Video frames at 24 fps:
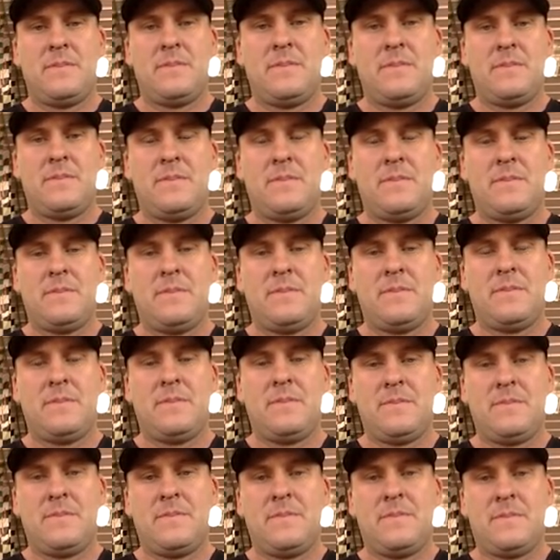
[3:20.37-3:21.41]

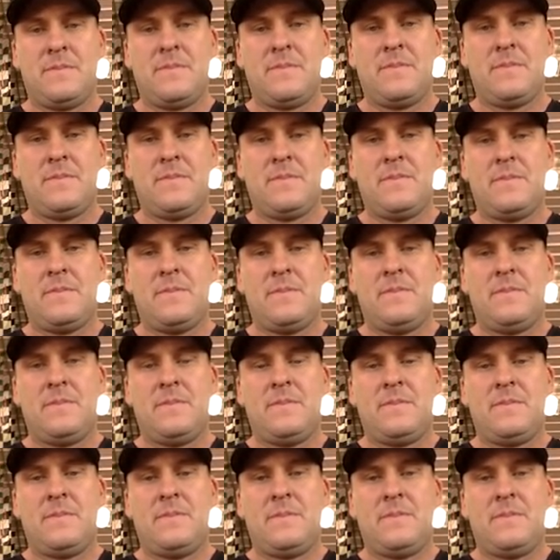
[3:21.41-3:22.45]

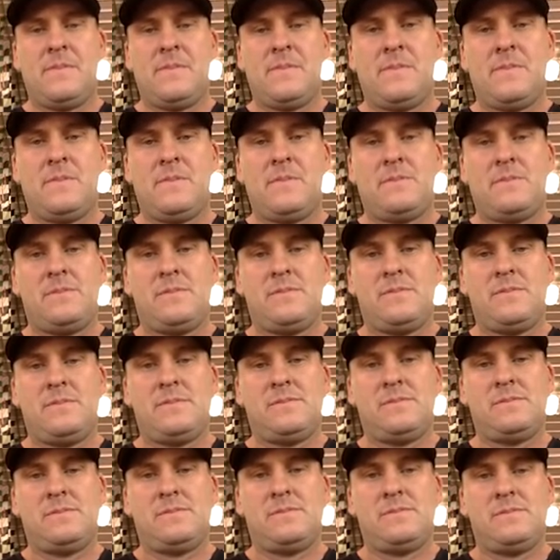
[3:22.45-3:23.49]

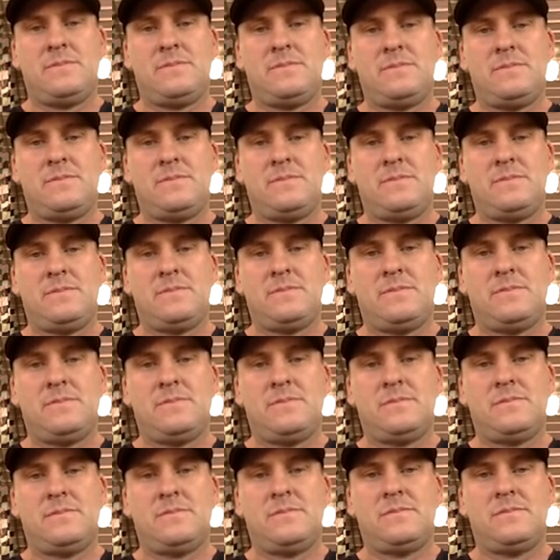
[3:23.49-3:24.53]

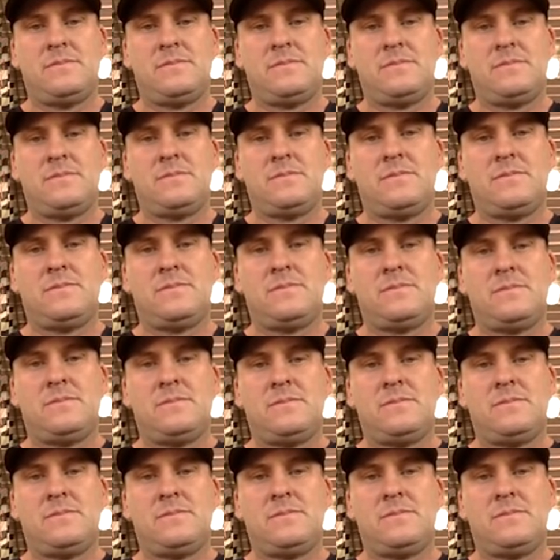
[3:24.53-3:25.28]
(not speaking)